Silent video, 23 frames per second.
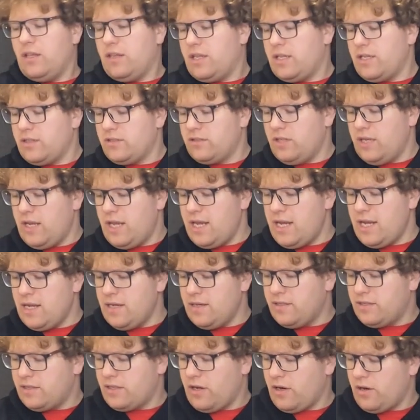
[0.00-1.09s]
things you
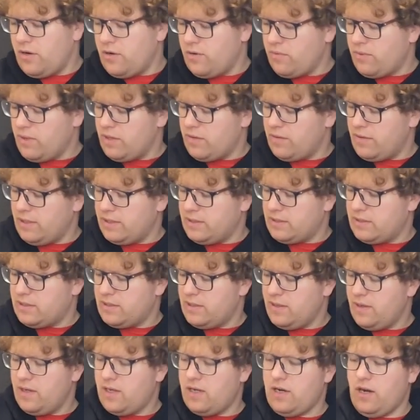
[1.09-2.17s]
need. So whether it's,
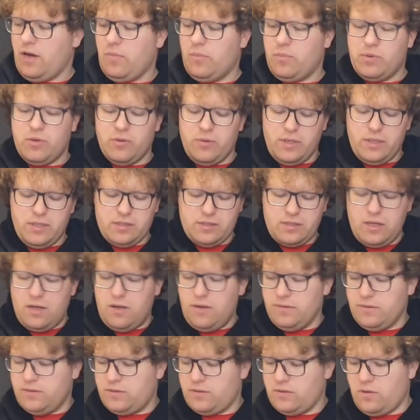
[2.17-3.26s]
brewing
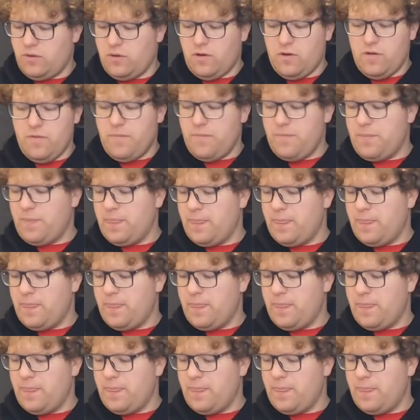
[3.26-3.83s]
salts or